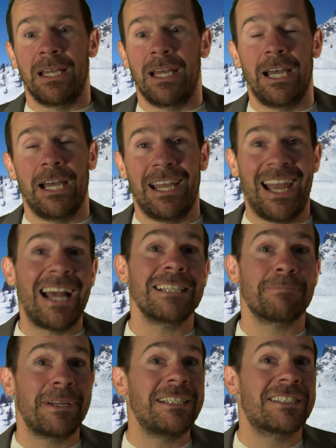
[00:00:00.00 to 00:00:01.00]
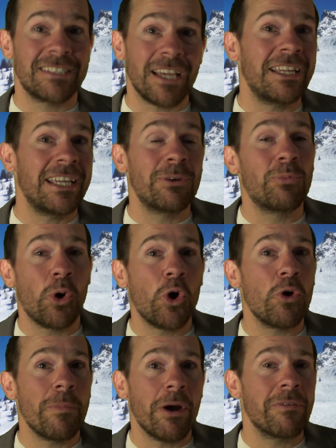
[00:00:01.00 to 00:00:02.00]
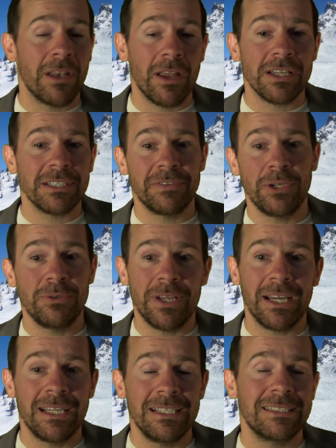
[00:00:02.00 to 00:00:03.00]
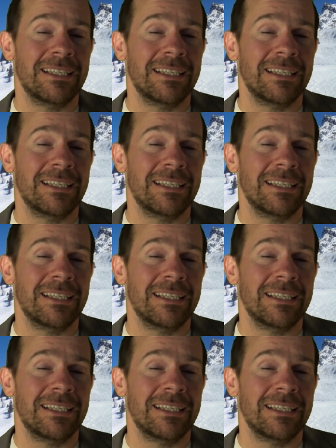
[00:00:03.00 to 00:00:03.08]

Uh, it has been sunny and warm over the last few days,